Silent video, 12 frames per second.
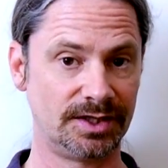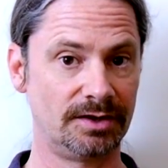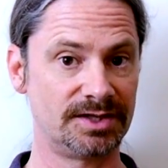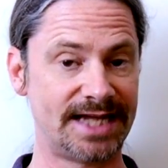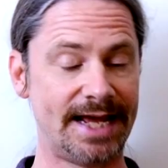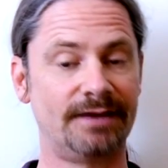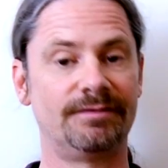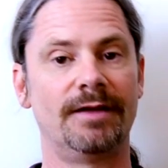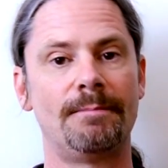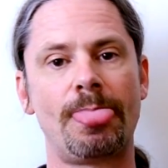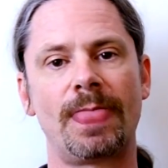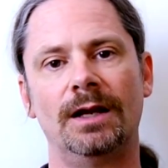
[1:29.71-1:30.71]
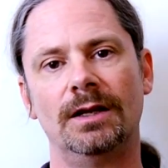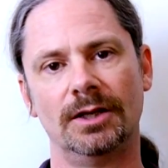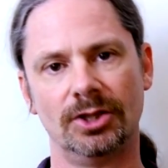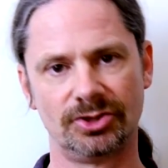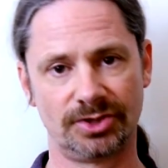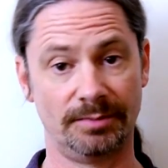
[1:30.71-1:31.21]
There are 10 of them.
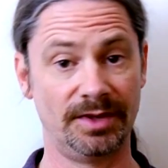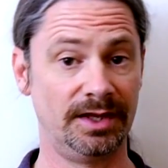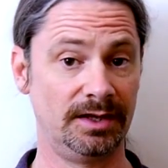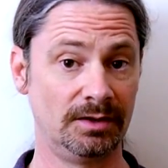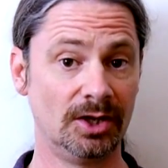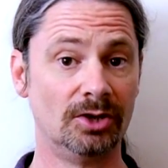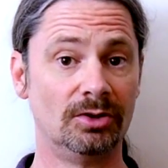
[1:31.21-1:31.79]
Some of the